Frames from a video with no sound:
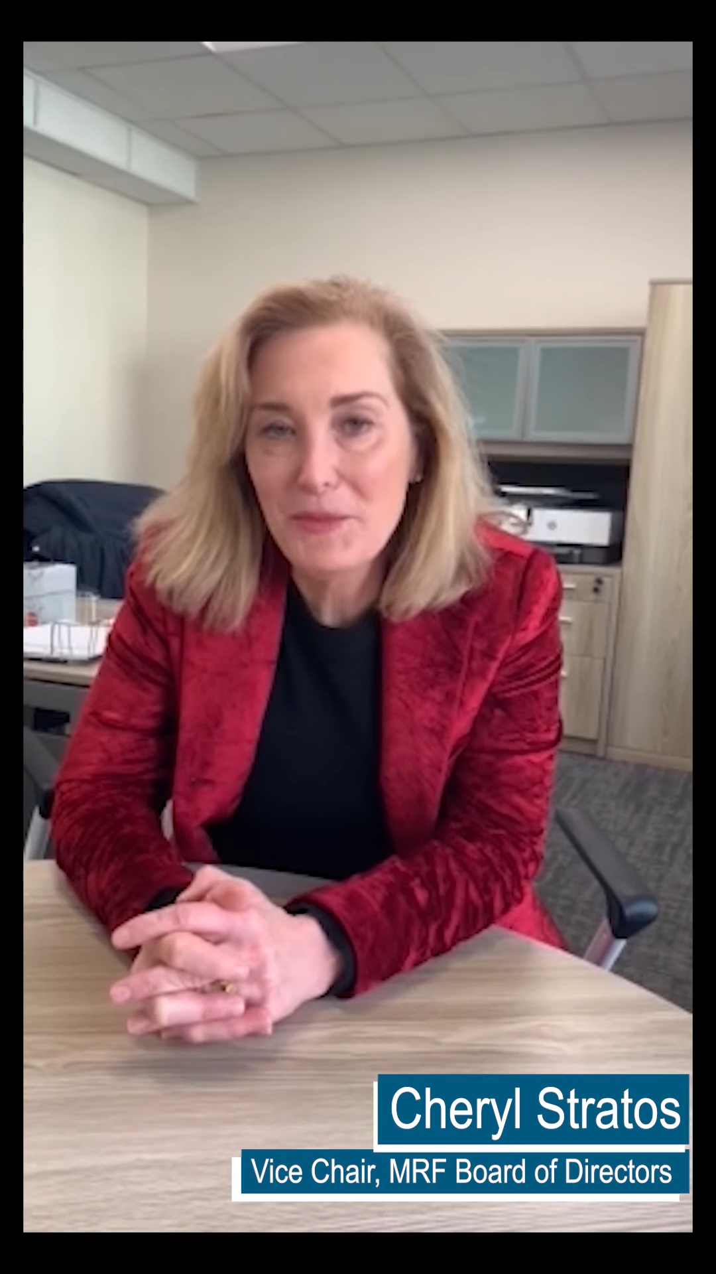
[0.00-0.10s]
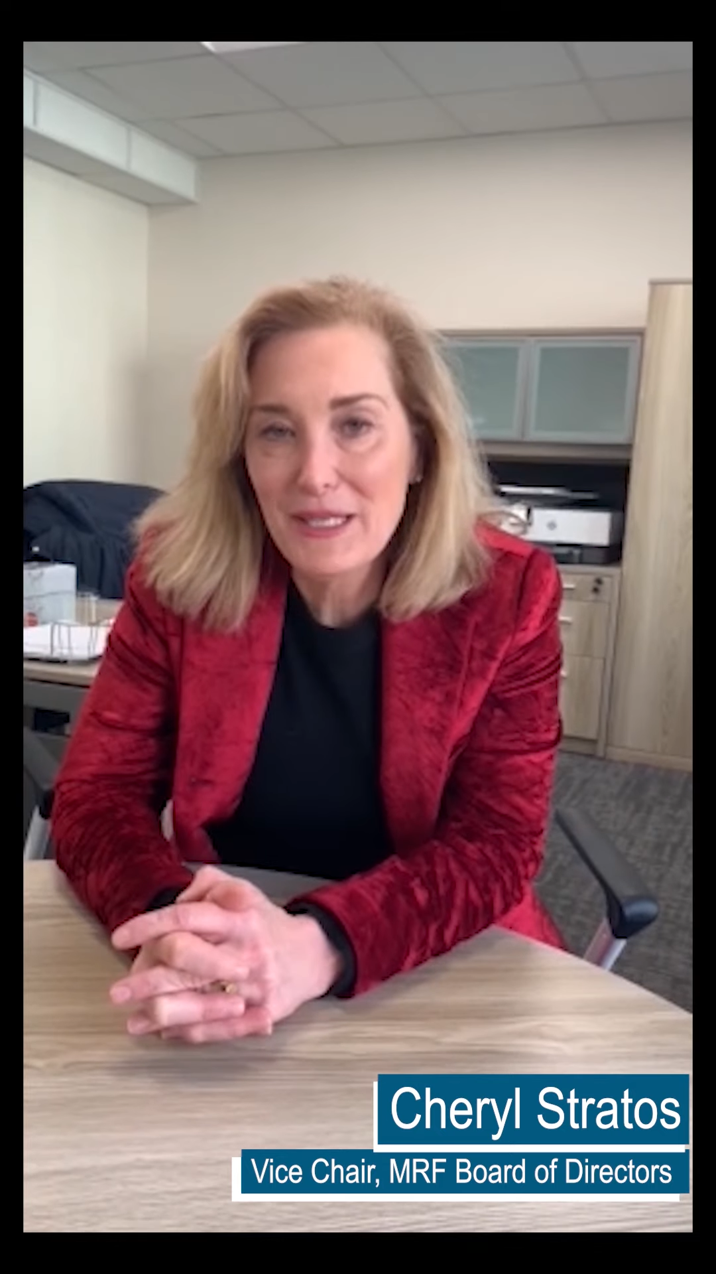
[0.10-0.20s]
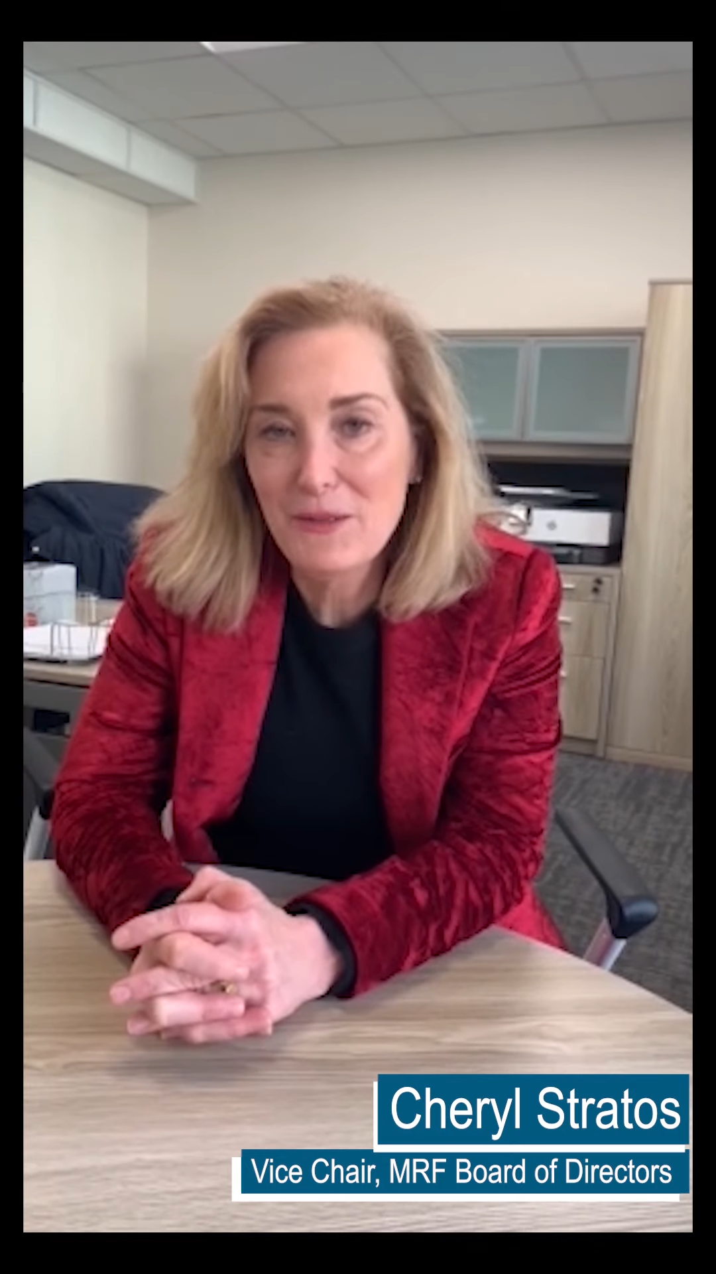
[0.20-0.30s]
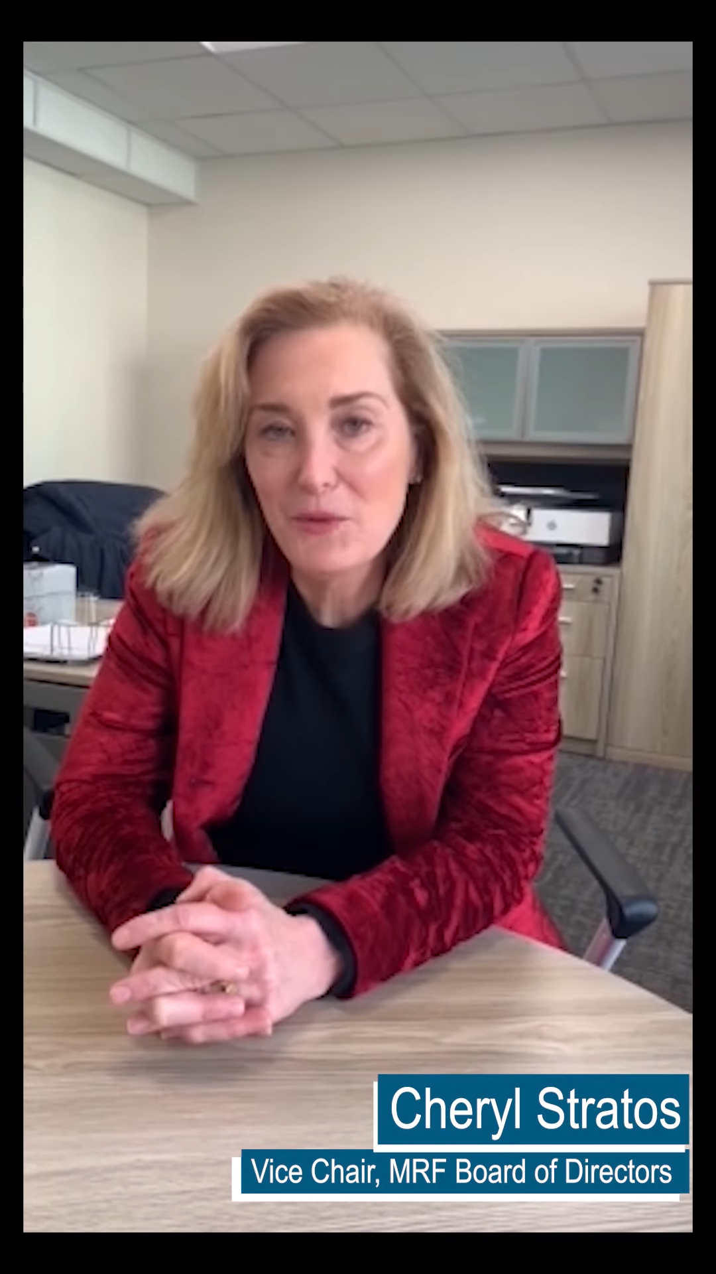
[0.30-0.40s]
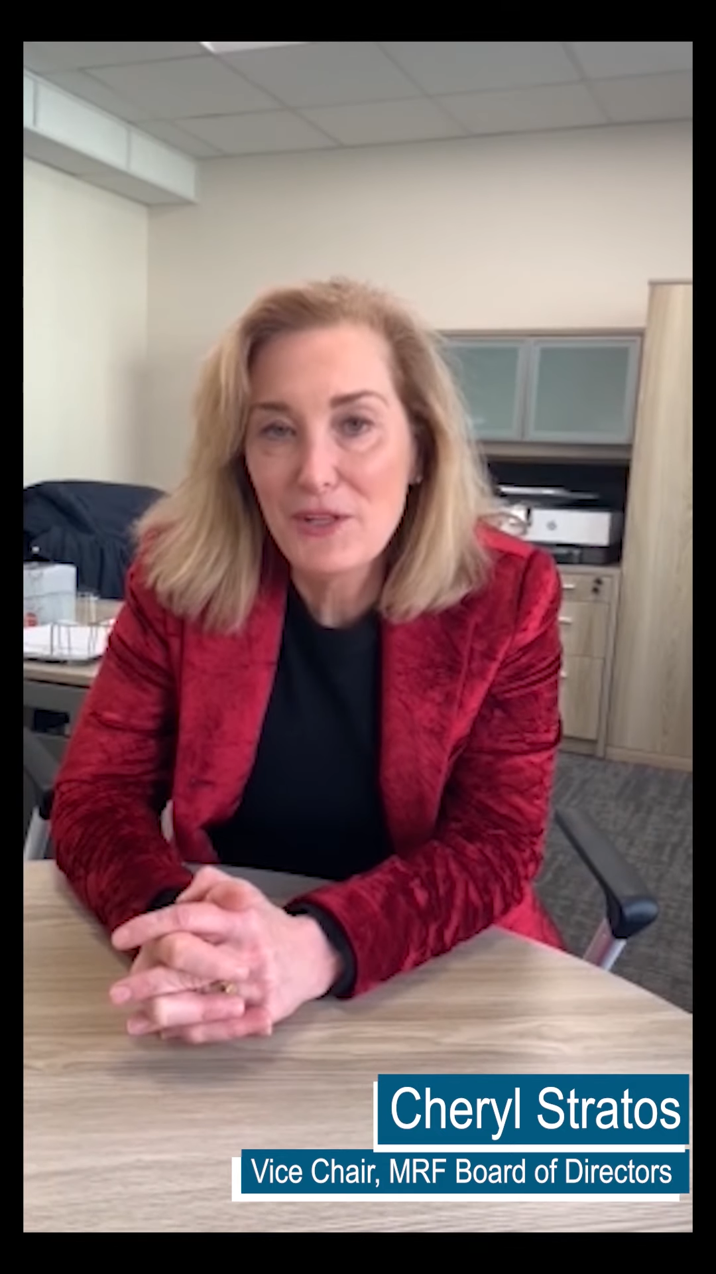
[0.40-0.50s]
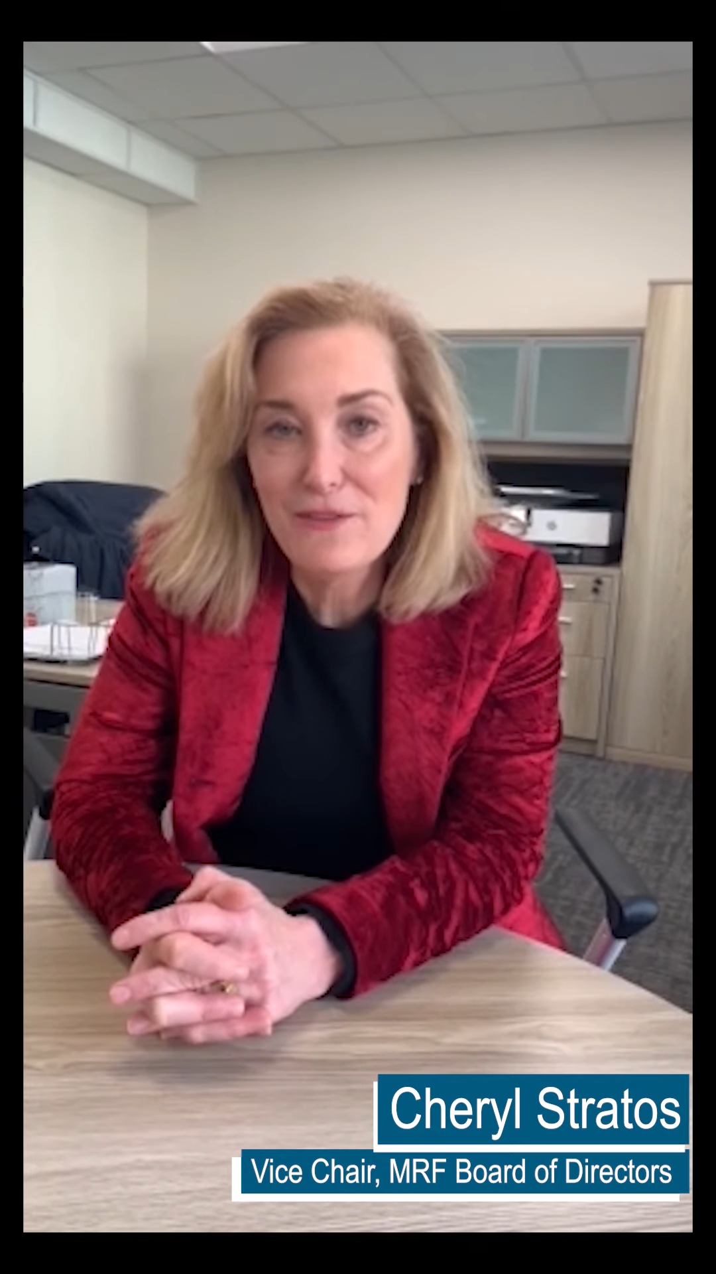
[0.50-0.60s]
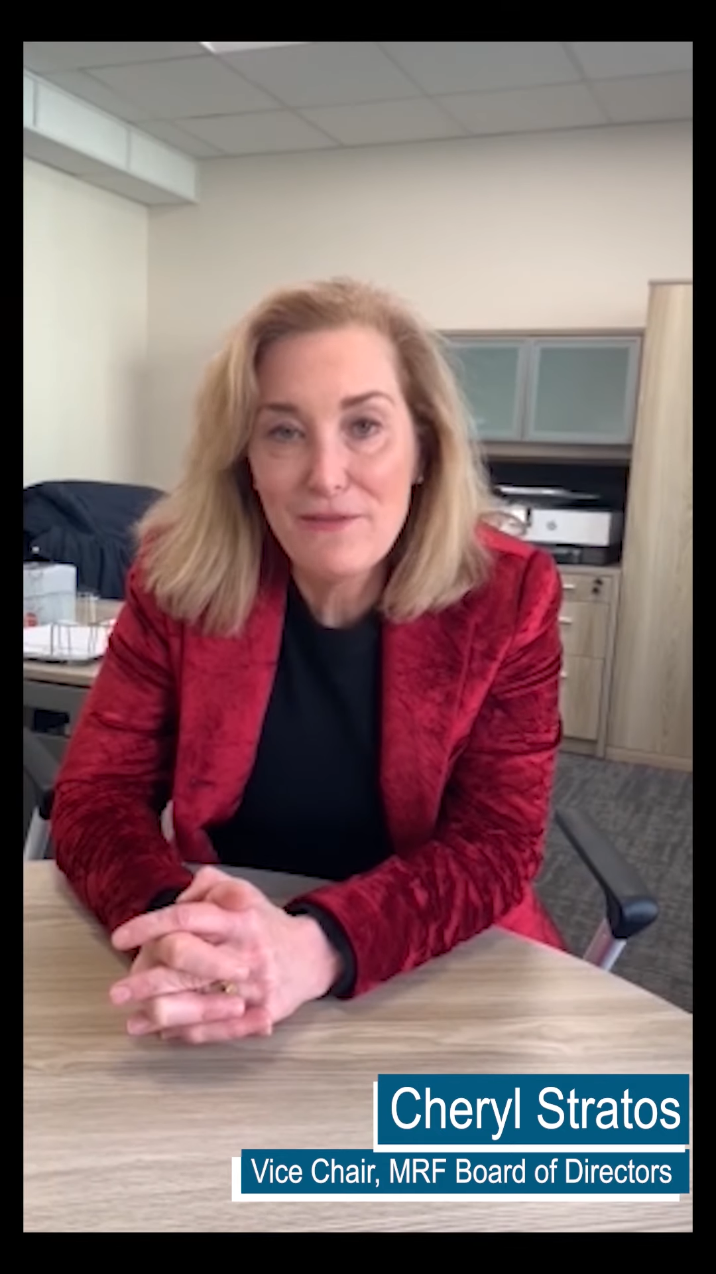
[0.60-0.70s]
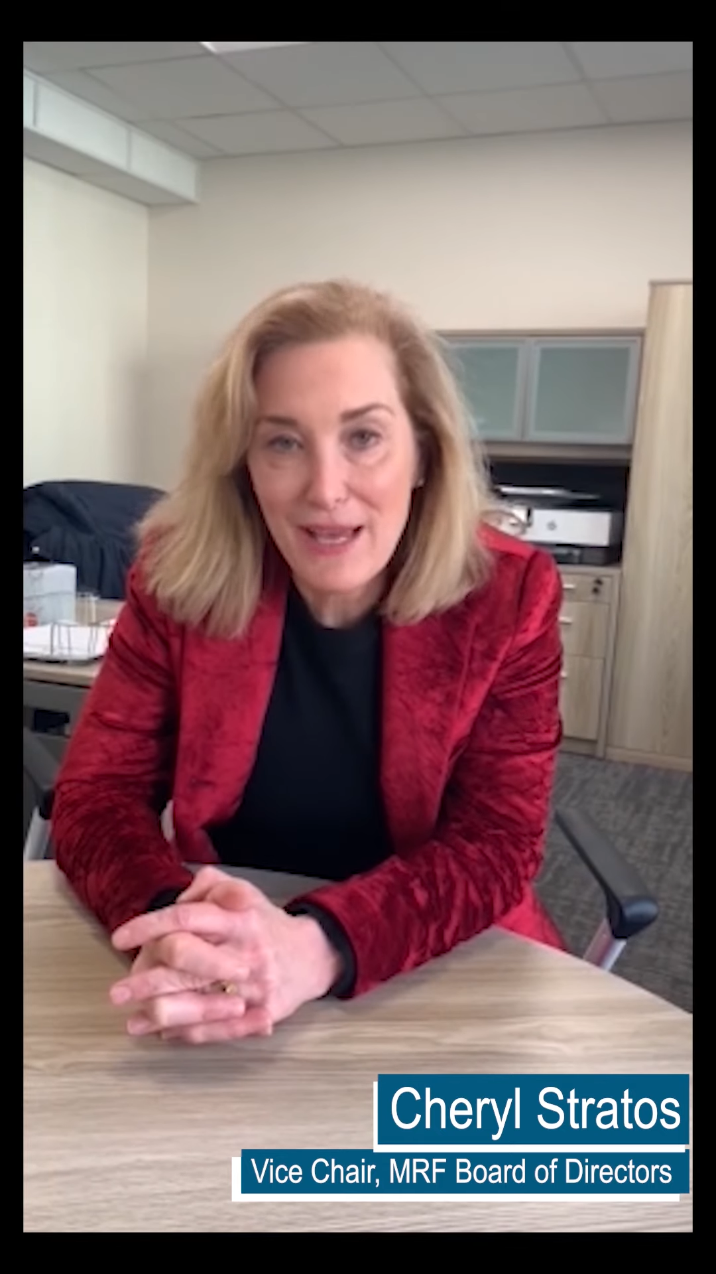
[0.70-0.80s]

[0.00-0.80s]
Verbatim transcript: to be one of the